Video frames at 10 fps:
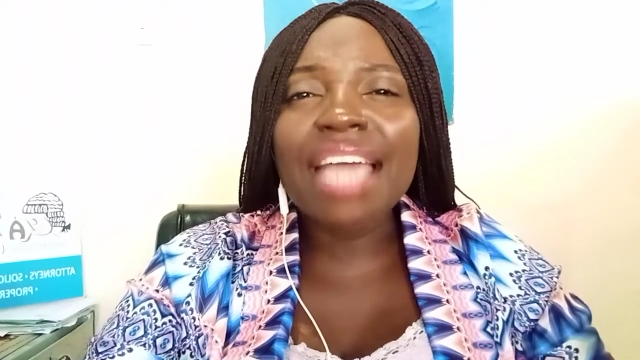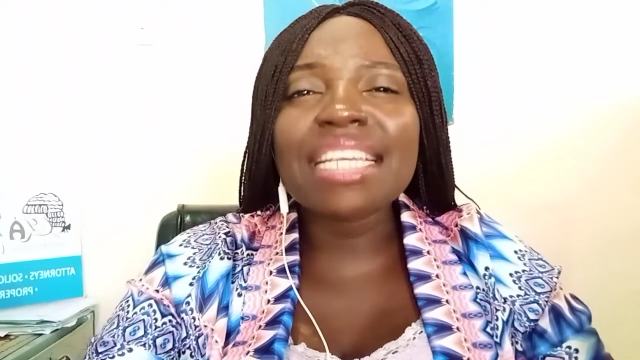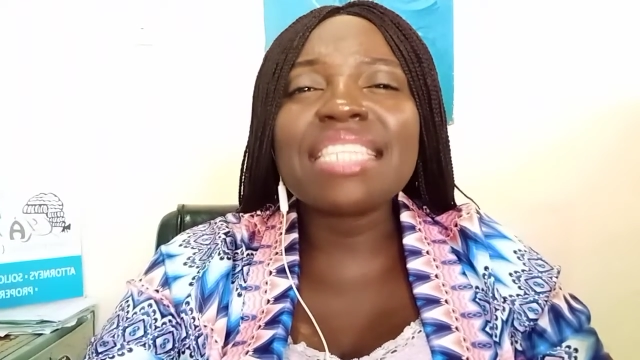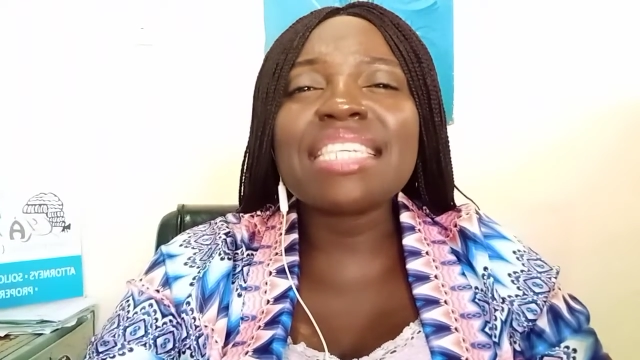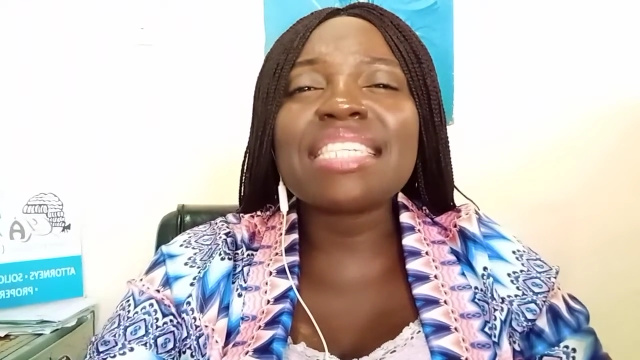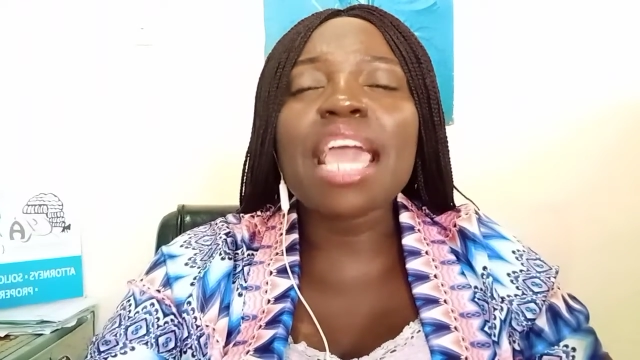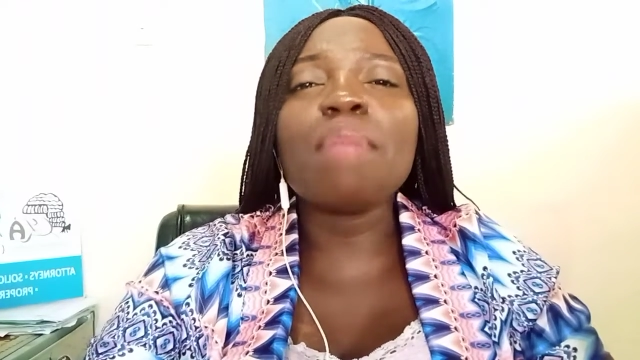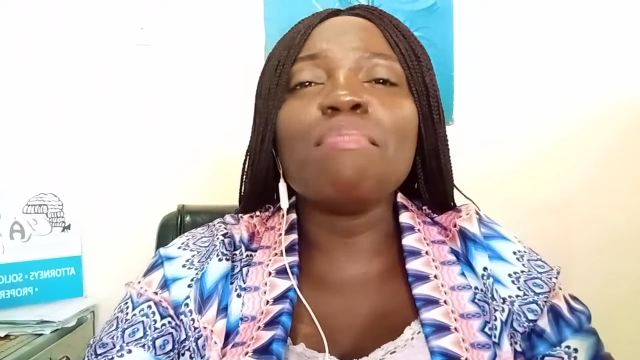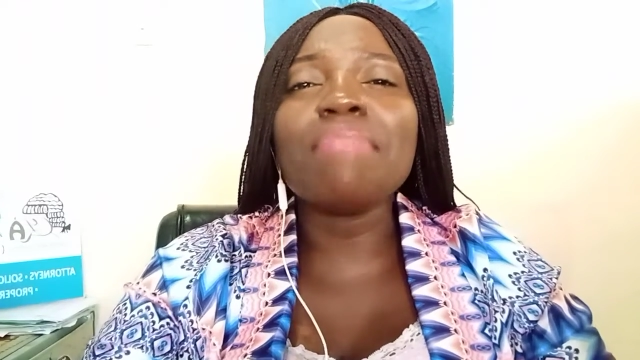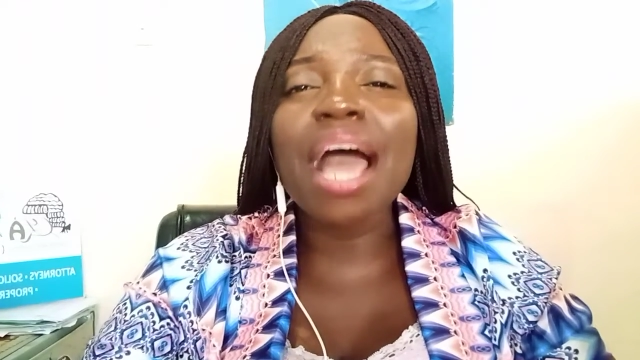It is a
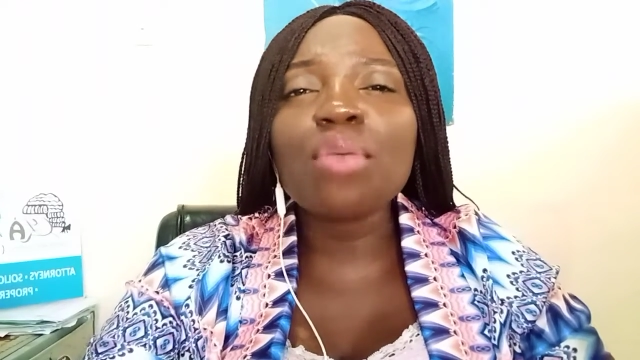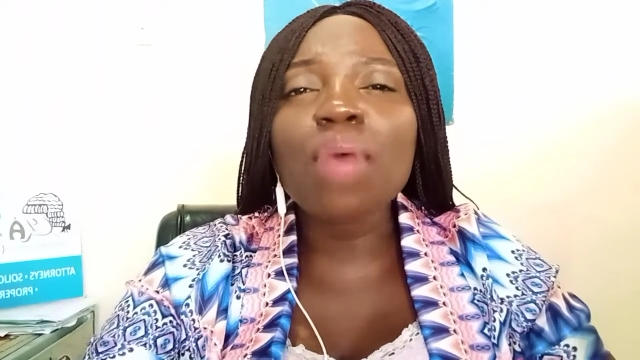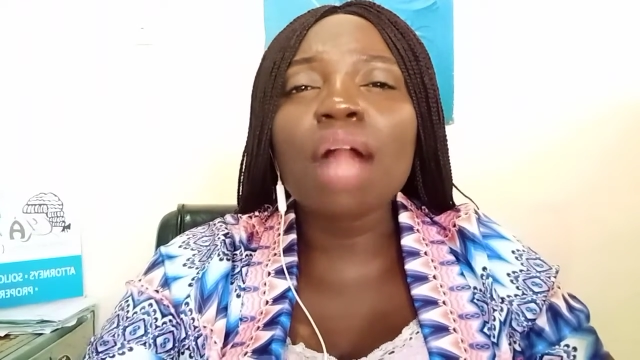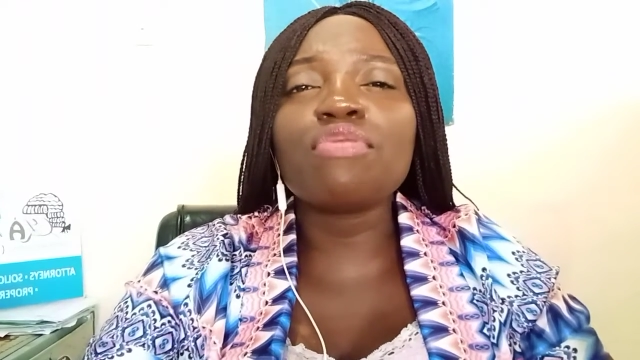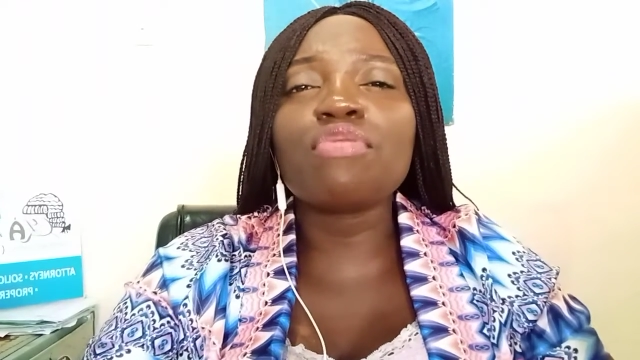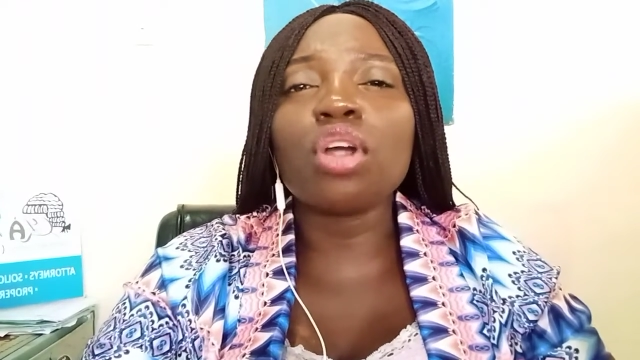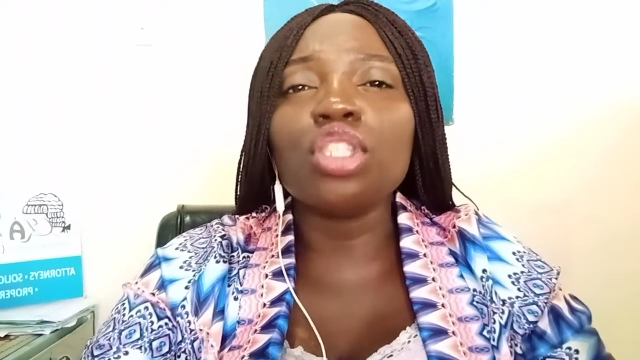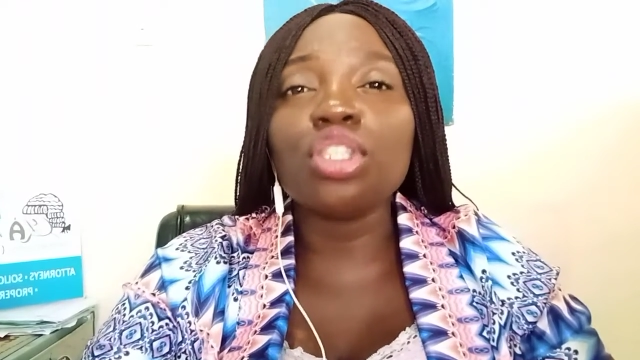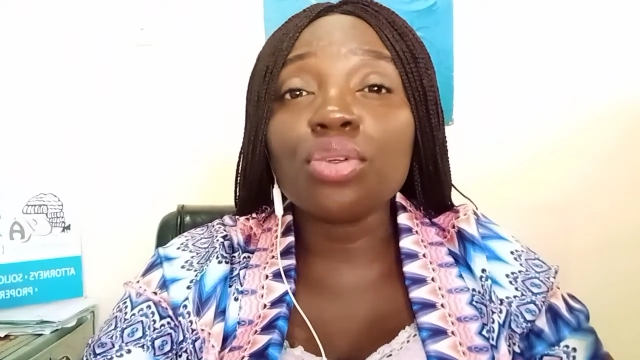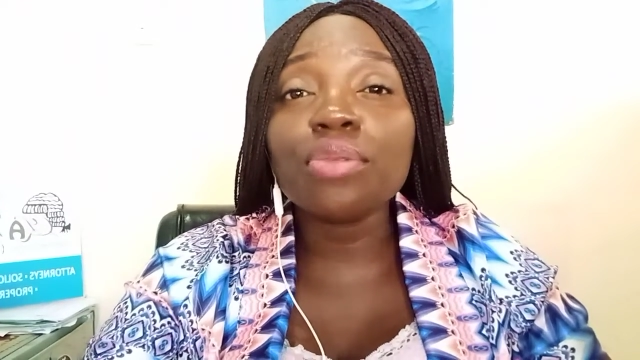manual for
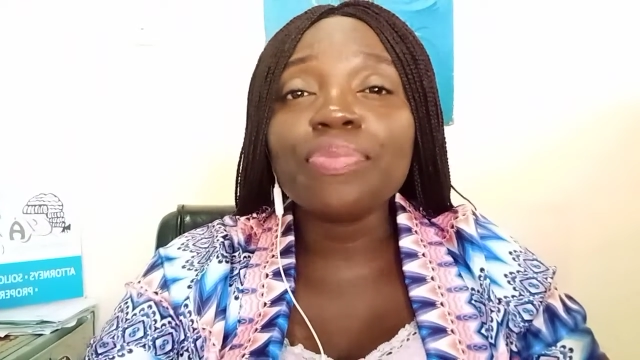you